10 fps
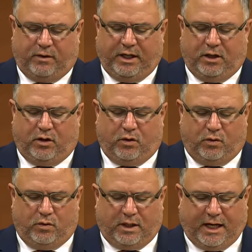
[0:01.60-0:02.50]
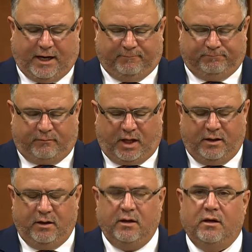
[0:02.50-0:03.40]
we know
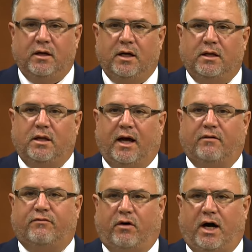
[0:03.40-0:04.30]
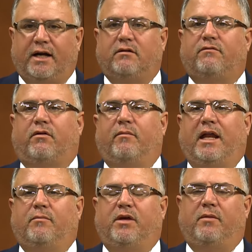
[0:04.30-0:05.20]
that fraud, for
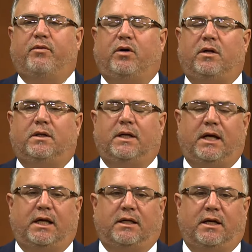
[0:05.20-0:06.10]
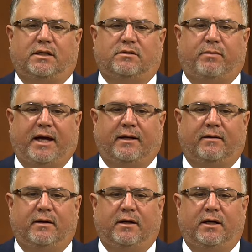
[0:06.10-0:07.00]
many people, it has
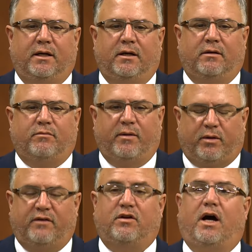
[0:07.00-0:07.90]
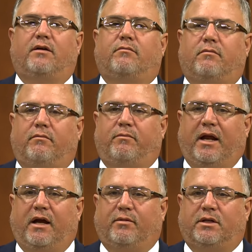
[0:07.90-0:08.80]
been, people have not
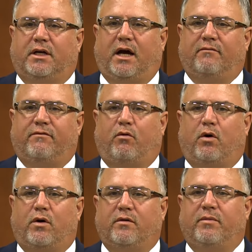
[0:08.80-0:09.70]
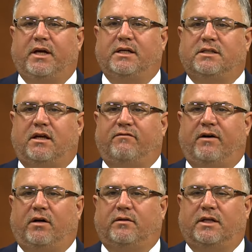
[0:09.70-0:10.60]
been able to come forward because they
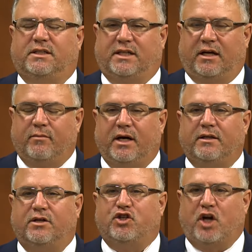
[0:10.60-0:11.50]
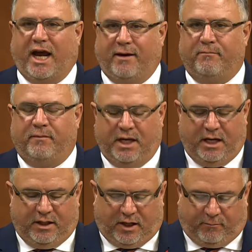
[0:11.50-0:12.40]
felt the stigma, the shame,
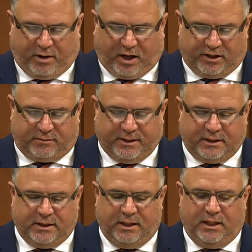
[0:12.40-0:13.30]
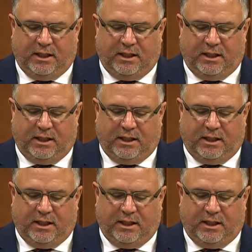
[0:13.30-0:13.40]
the embarrassment